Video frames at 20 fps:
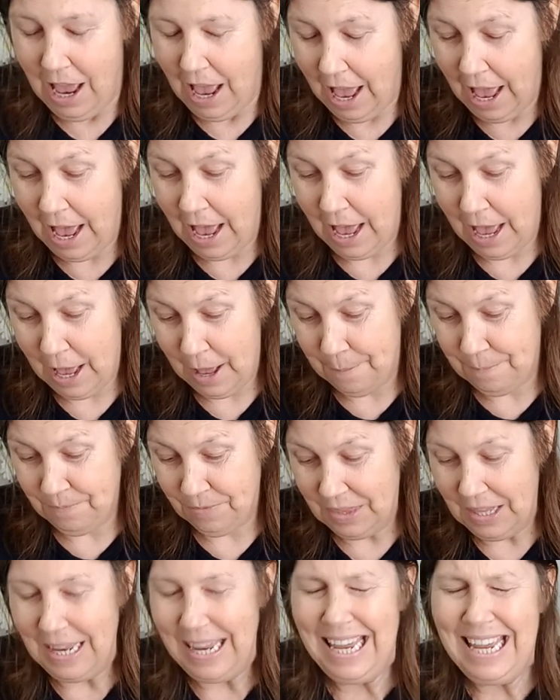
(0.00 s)

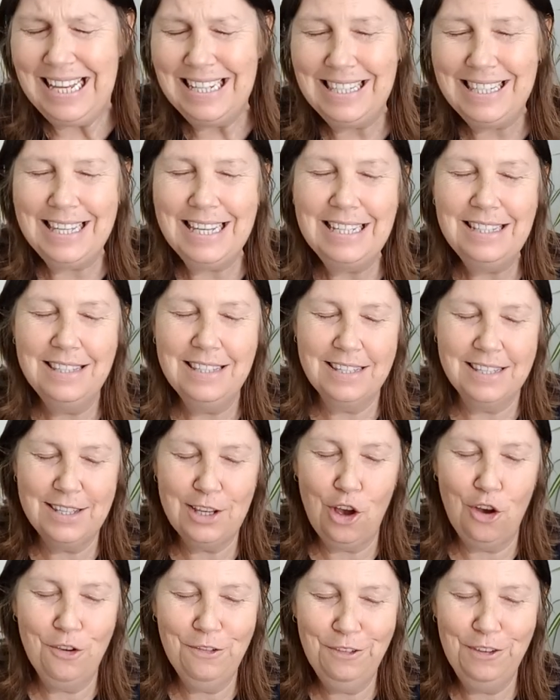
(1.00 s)
the essence
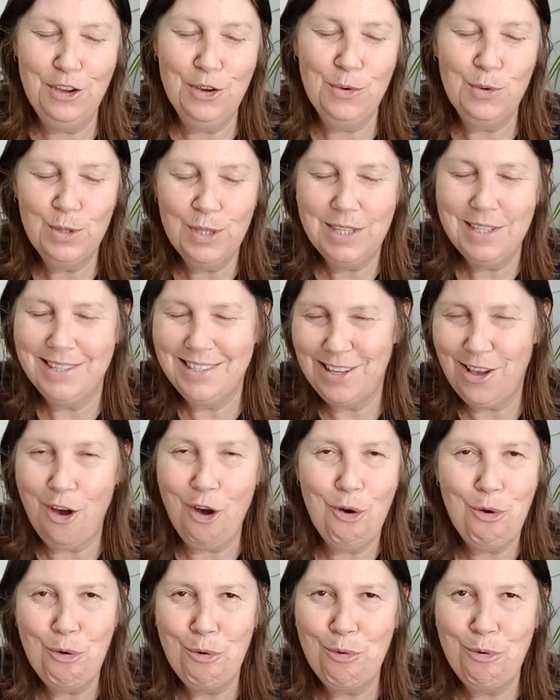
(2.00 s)
of your
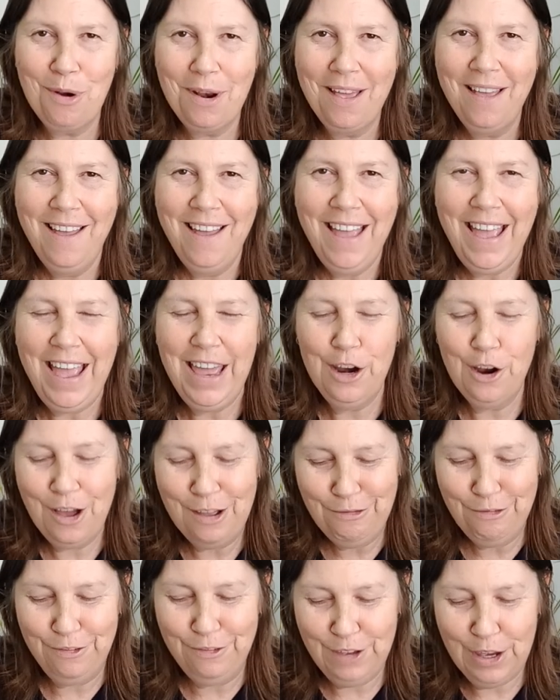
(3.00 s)
soul. And I
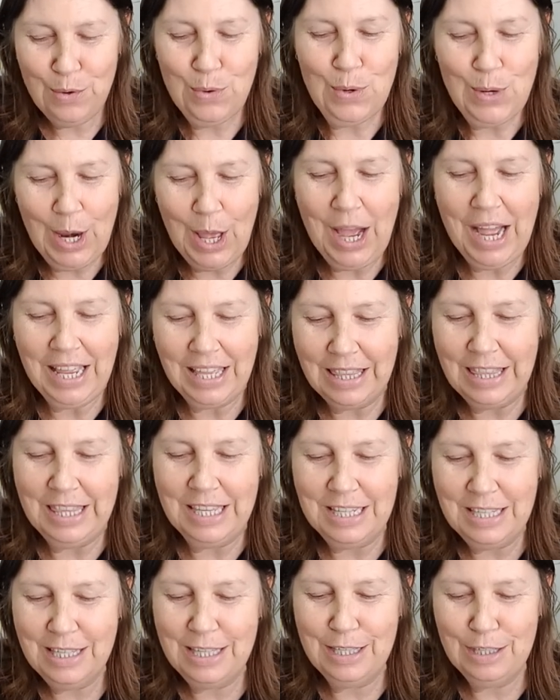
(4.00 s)
feel like
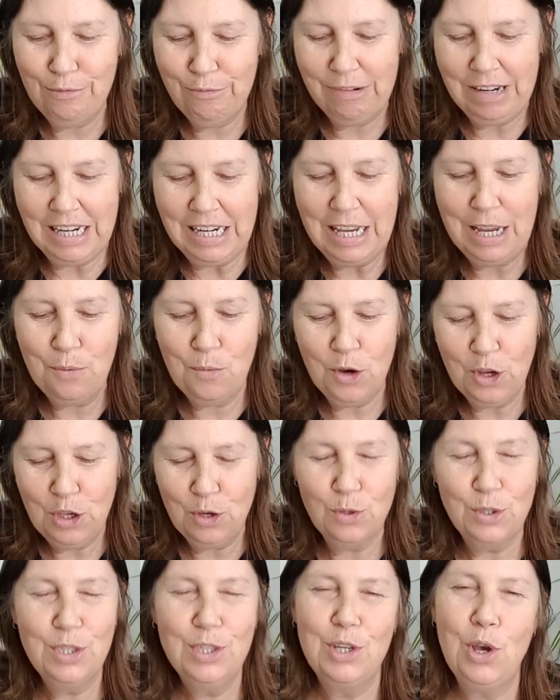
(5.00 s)
this is really what
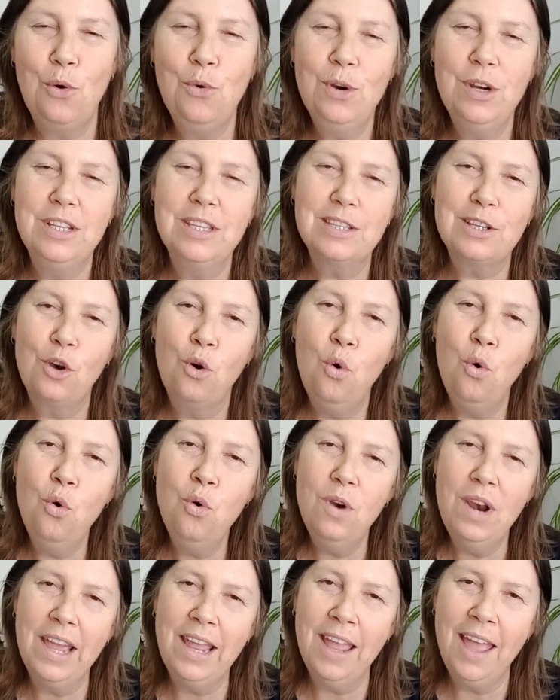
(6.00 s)
your soul is
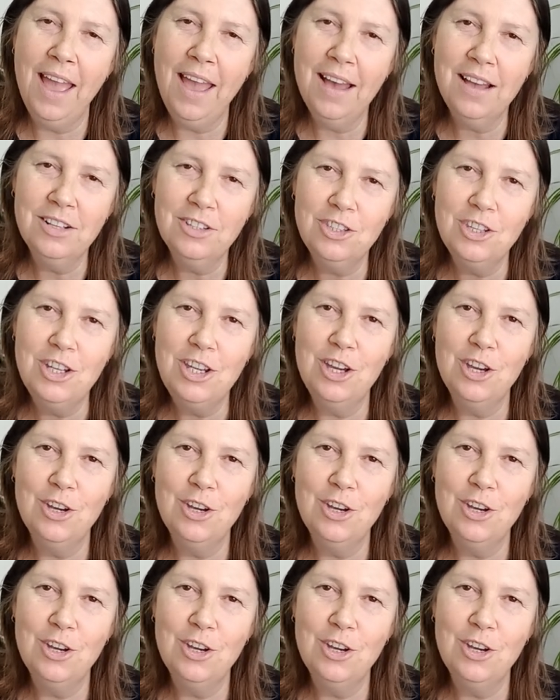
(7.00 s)
calling out to